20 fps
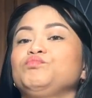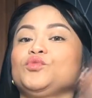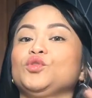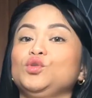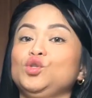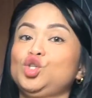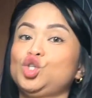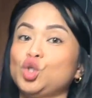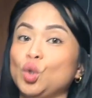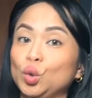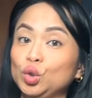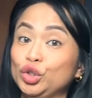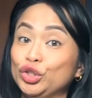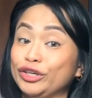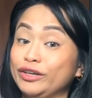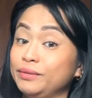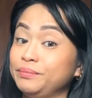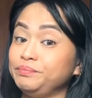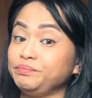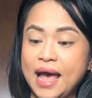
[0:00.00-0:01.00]

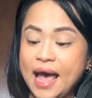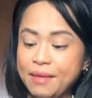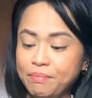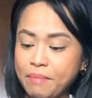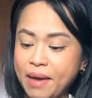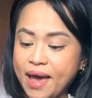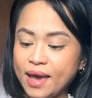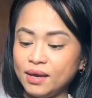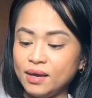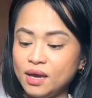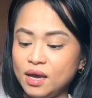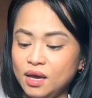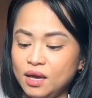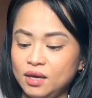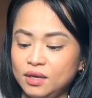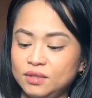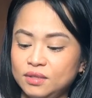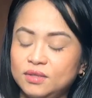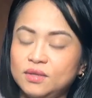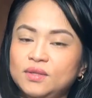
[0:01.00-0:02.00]
shoulder handbag.
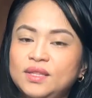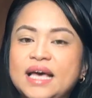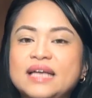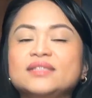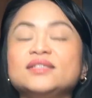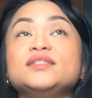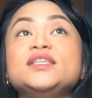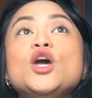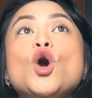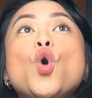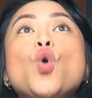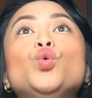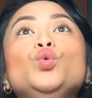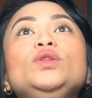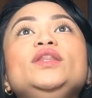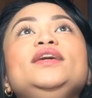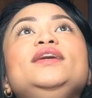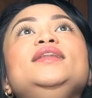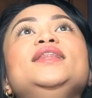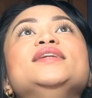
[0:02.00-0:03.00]
So that's the
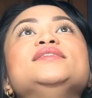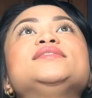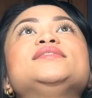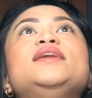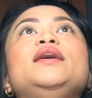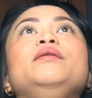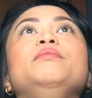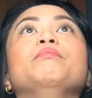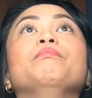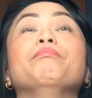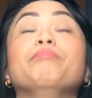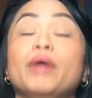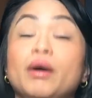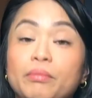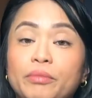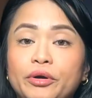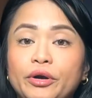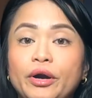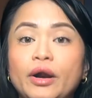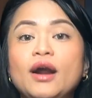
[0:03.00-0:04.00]
only, let's say,
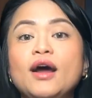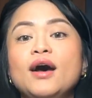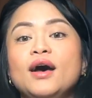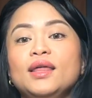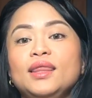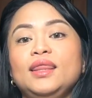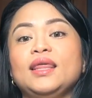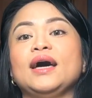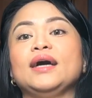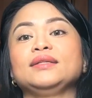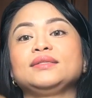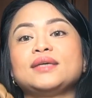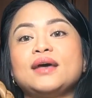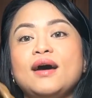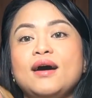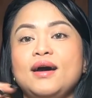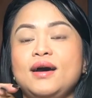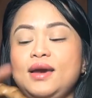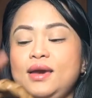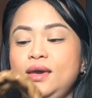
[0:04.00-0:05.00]
bummer that
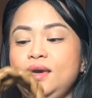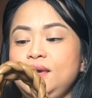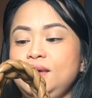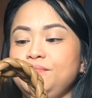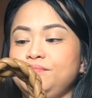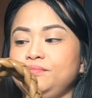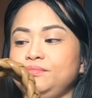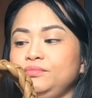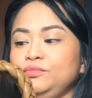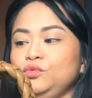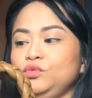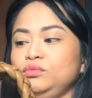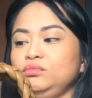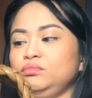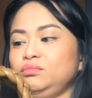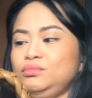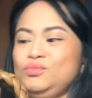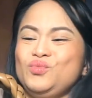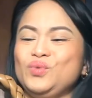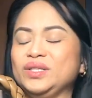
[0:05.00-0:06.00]
I
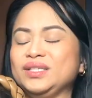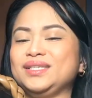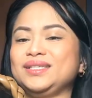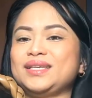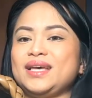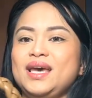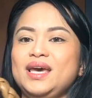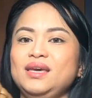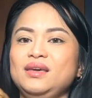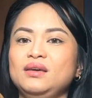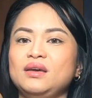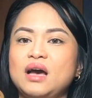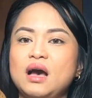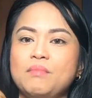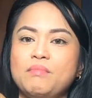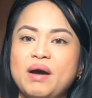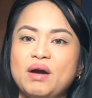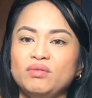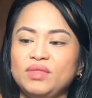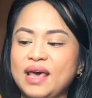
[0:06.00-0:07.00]
will say
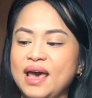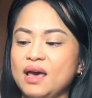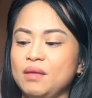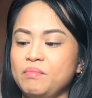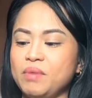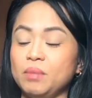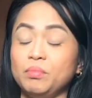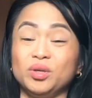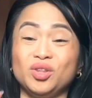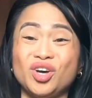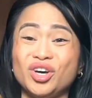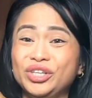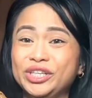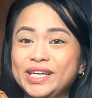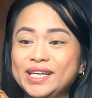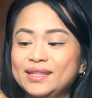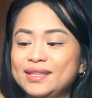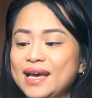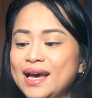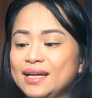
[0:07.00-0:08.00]
about the handbag. But other
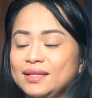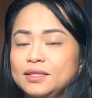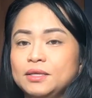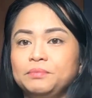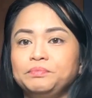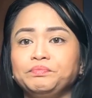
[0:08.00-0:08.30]
than that,